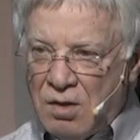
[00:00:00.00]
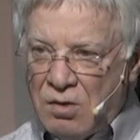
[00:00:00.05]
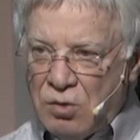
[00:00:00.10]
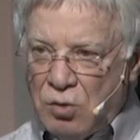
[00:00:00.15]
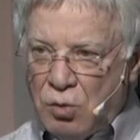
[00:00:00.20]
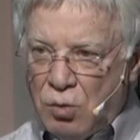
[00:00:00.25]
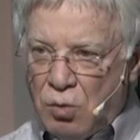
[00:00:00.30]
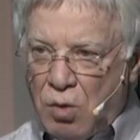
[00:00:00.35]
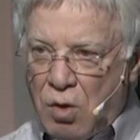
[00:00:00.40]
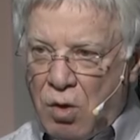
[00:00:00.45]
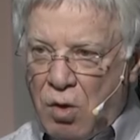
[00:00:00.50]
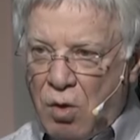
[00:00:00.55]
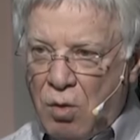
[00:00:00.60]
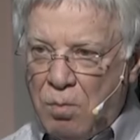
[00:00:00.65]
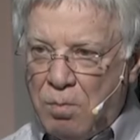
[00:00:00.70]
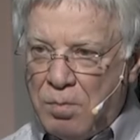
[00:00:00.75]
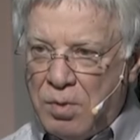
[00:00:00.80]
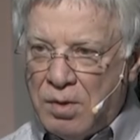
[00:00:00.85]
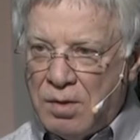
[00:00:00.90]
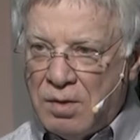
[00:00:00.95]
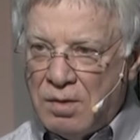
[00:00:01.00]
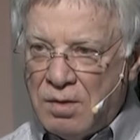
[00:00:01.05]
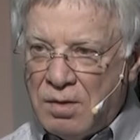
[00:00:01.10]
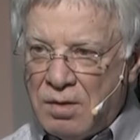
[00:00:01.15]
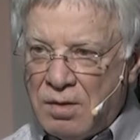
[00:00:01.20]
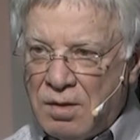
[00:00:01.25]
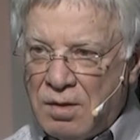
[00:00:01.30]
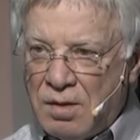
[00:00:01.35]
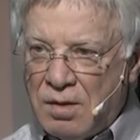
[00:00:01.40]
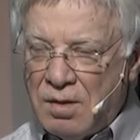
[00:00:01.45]
You hope.
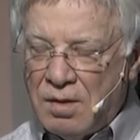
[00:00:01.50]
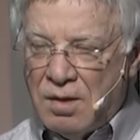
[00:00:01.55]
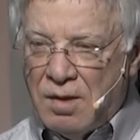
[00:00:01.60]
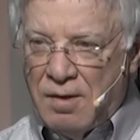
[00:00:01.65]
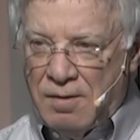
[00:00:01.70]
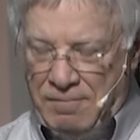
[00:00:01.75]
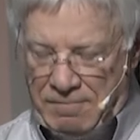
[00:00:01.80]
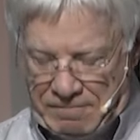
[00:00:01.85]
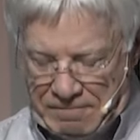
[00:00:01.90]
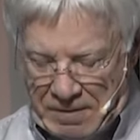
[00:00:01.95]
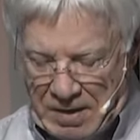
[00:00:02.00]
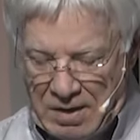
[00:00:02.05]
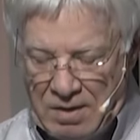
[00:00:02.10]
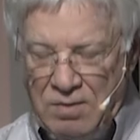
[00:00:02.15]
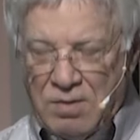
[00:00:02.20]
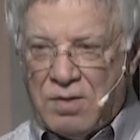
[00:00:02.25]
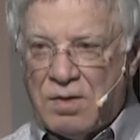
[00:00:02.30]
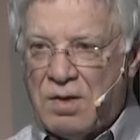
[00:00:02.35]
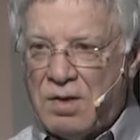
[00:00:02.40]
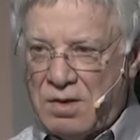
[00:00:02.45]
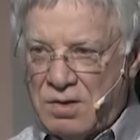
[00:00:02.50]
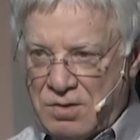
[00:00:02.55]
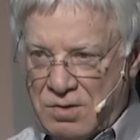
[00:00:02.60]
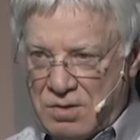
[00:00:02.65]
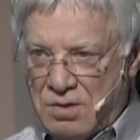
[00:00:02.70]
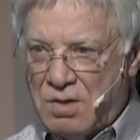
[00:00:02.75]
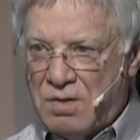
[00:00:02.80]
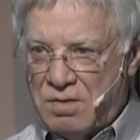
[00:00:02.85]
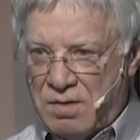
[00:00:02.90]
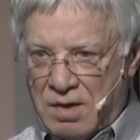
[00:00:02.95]
Faith
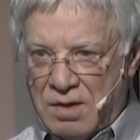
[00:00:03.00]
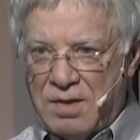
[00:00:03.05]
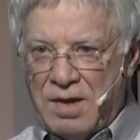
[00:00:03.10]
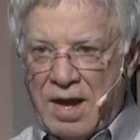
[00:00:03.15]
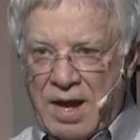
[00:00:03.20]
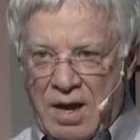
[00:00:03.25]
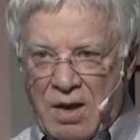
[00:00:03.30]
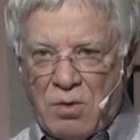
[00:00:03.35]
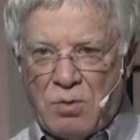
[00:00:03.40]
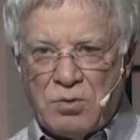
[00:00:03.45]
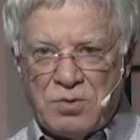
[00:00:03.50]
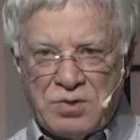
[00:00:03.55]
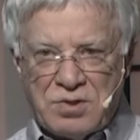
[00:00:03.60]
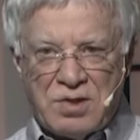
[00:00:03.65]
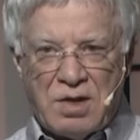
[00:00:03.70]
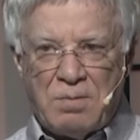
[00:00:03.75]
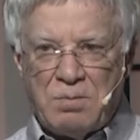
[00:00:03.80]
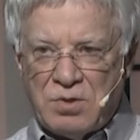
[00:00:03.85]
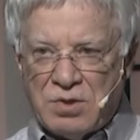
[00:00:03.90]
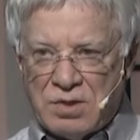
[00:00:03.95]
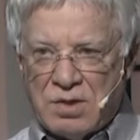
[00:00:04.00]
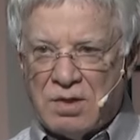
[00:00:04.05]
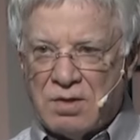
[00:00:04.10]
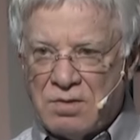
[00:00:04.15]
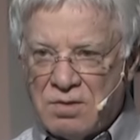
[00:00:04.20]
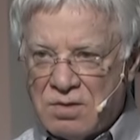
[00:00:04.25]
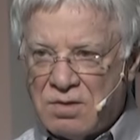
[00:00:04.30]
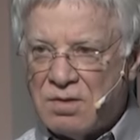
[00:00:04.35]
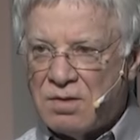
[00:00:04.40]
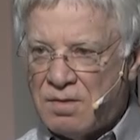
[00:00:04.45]
is the now
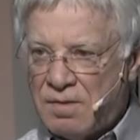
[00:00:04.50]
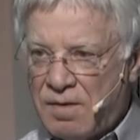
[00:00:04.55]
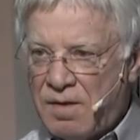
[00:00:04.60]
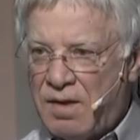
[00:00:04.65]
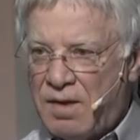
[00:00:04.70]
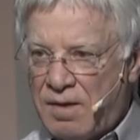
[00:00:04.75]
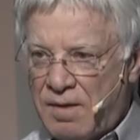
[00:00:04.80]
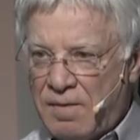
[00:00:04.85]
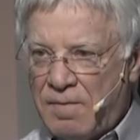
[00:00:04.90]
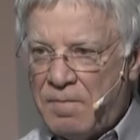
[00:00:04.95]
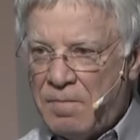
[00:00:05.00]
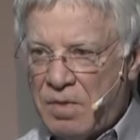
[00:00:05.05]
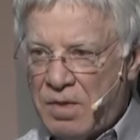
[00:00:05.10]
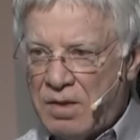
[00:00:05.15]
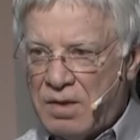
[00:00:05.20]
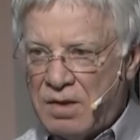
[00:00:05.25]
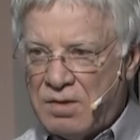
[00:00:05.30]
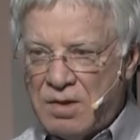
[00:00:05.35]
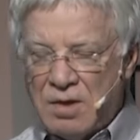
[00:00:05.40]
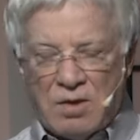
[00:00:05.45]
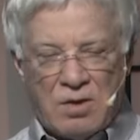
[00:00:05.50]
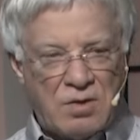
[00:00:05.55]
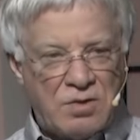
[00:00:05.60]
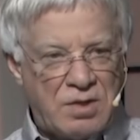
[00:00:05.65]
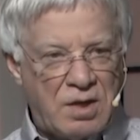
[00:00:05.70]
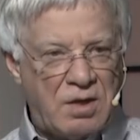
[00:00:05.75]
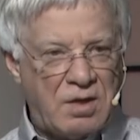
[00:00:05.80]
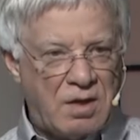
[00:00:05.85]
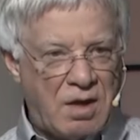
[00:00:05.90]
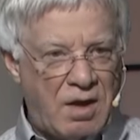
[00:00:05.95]
substance that there
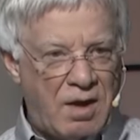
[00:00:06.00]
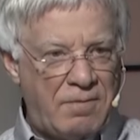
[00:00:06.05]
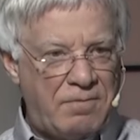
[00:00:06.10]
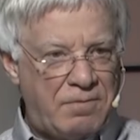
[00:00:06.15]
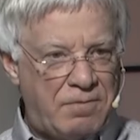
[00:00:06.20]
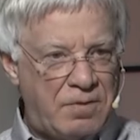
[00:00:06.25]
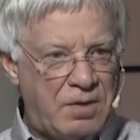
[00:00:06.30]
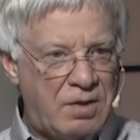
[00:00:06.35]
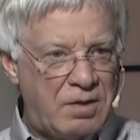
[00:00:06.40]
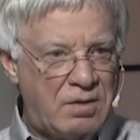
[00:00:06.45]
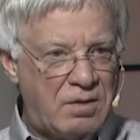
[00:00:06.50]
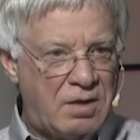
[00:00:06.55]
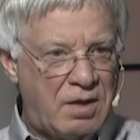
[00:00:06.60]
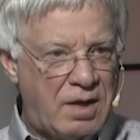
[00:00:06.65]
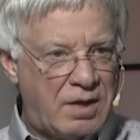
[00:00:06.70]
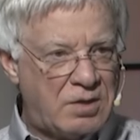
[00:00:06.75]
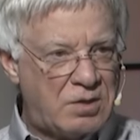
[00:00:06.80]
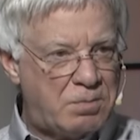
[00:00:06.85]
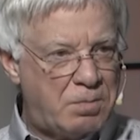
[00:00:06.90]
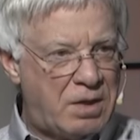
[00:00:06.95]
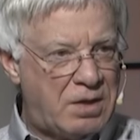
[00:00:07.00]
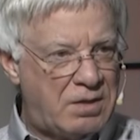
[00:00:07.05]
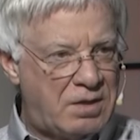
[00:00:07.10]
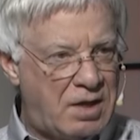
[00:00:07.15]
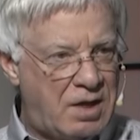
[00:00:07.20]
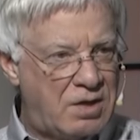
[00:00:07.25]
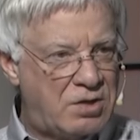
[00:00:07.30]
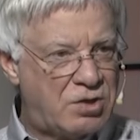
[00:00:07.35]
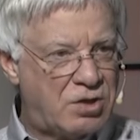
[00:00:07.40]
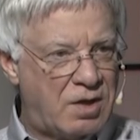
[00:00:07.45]
is a confident
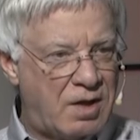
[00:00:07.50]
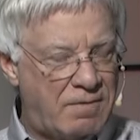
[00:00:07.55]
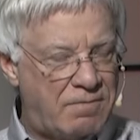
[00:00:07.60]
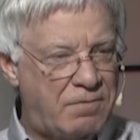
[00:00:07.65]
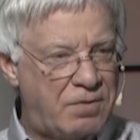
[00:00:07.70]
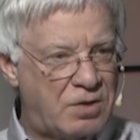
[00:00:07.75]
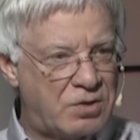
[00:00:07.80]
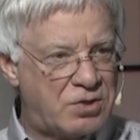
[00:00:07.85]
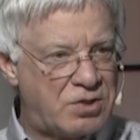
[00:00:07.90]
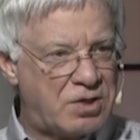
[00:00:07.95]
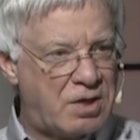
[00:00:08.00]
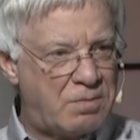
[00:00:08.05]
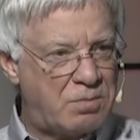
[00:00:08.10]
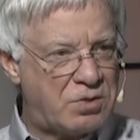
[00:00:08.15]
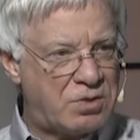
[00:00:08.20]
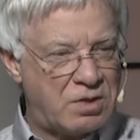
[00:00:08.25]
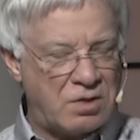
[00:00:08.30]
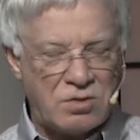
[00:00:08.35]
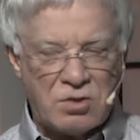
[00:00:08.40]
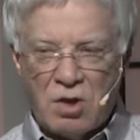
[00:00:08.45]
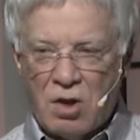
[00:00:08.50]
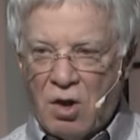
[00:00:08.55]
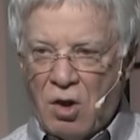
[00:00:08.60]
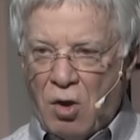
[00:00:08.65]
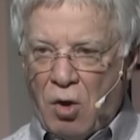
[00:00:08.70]
expectation. I feel substance.